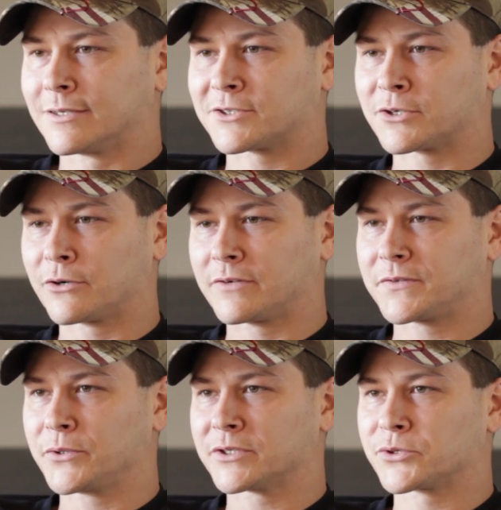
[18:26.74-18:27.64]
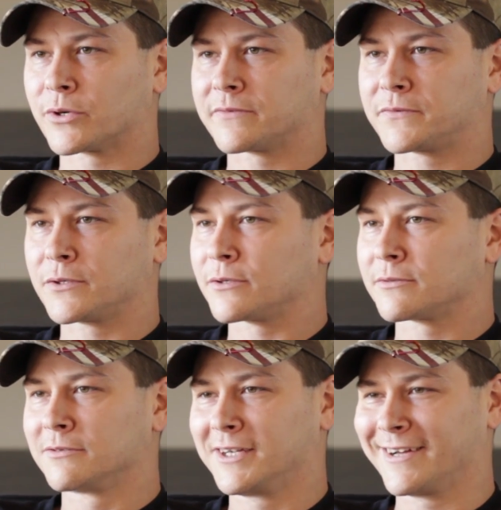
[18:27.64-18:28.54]
So if you enjoy
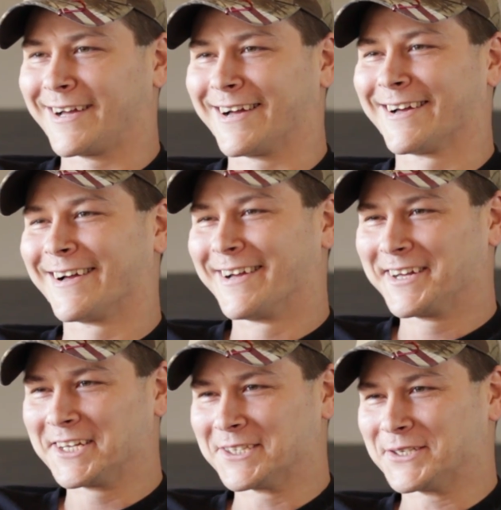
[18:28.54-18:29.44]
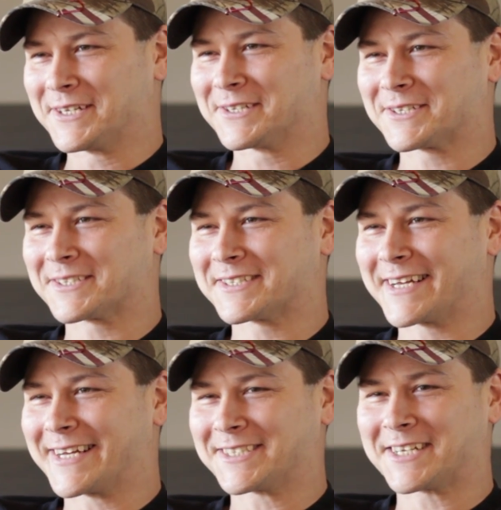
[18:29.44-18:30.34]
food, needless to
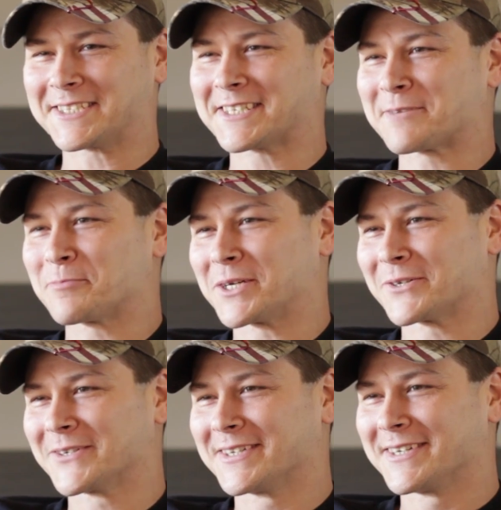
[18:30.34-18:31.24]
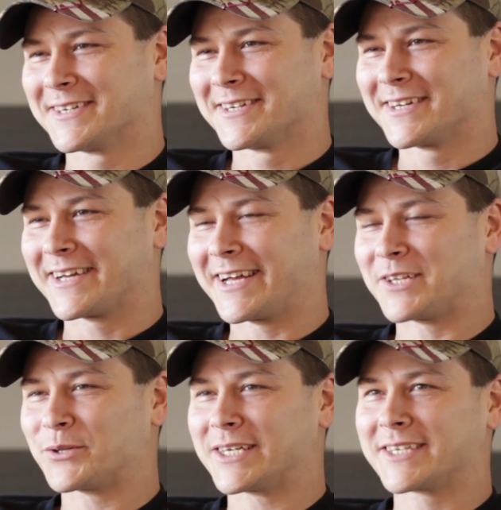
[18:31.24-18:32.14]
say, it tastes like metal.
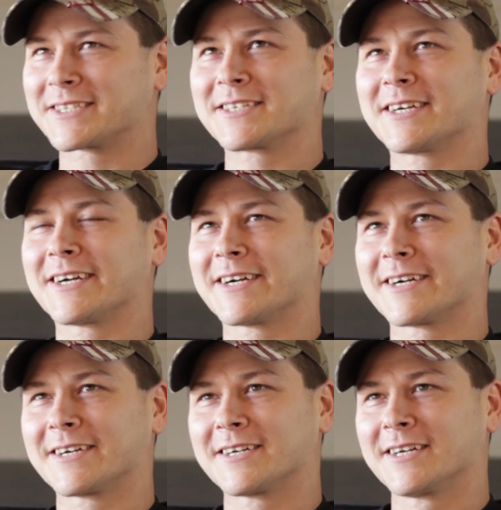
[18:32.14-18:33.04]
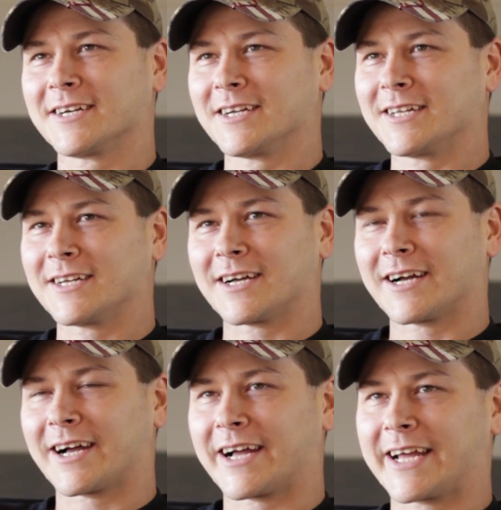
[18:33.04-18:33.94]
And then I
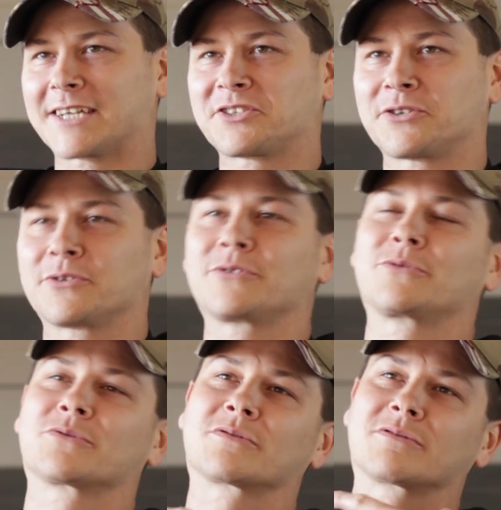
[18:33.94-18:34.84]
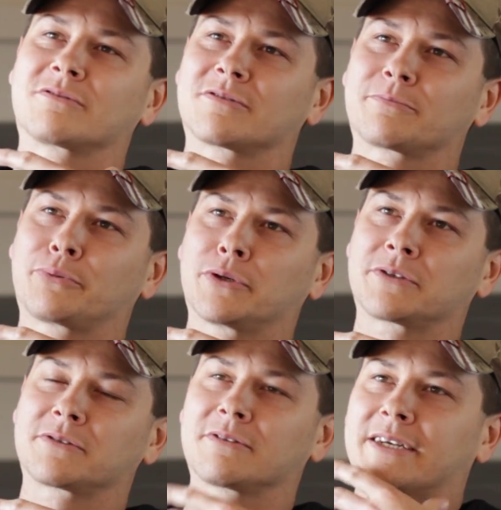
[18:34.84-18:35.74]
had to put
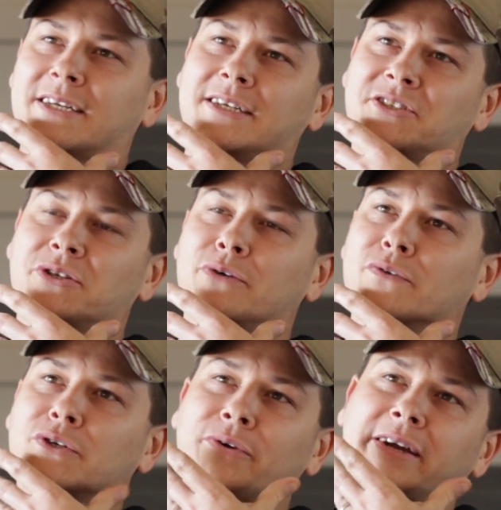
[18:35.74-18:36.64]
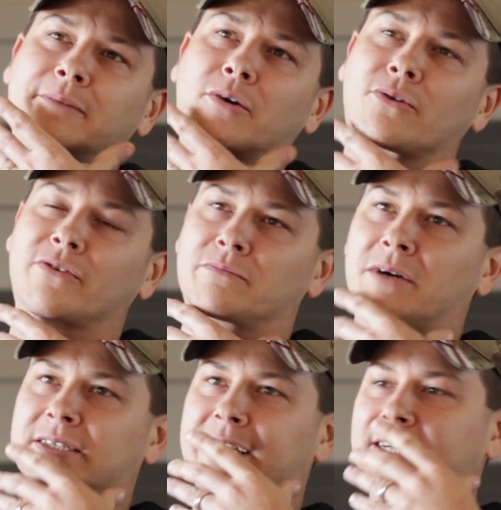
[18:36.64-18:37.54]
like a silver cream all over
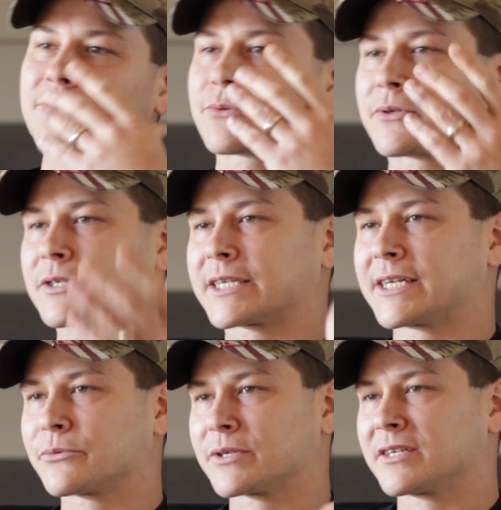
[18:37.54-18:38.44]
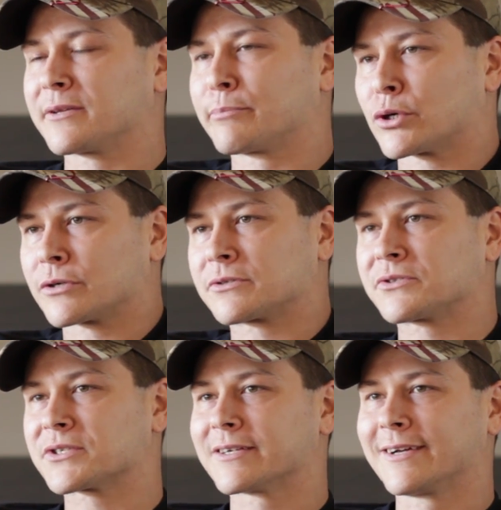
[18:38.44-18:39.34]
my neck in order to get rid of the
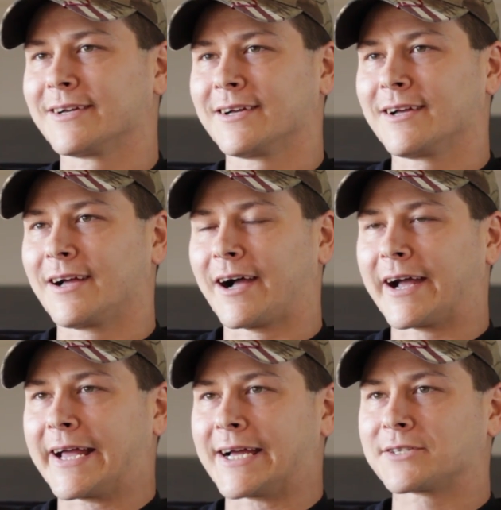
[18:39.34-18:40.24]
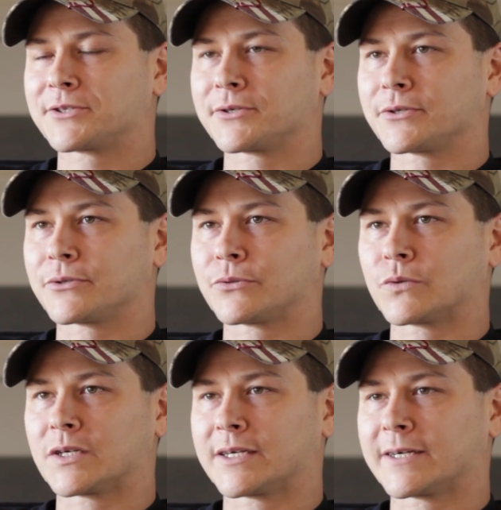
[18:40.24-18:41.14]
burns. I had to